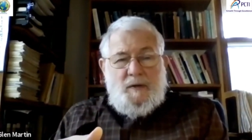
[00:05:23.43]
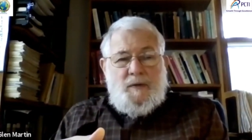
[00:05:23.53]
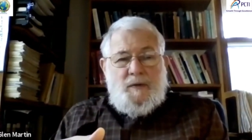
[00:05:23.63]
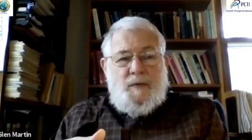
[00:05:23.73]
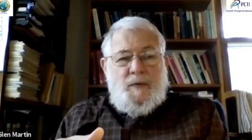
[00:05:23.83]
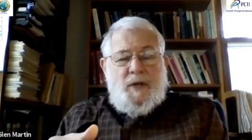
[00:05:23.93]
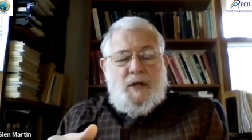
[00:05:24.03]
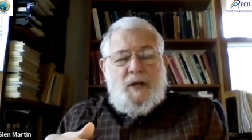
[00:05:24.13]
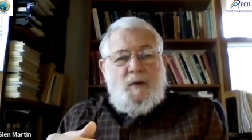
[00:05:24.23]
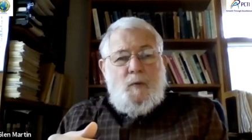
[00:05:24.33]

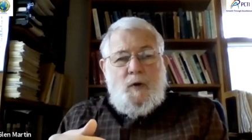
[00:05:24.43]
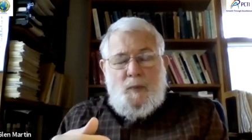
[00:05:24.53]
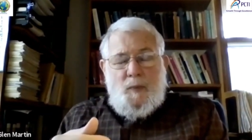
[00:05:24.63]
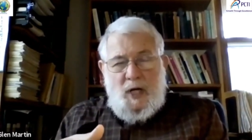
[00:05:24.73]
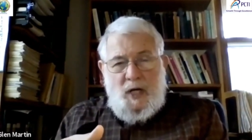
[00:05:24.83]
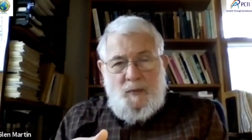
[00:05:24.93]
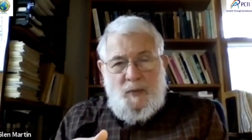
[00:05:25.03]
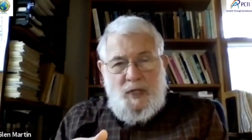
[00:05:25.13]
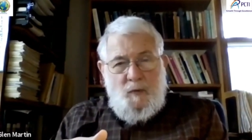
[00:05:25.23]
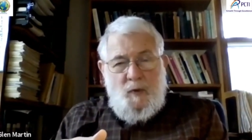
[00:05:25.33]
the World
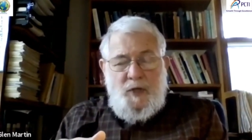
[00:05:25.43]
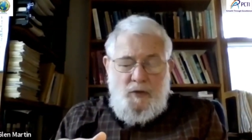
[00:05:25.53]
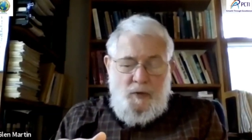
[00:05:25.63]
Parliament will be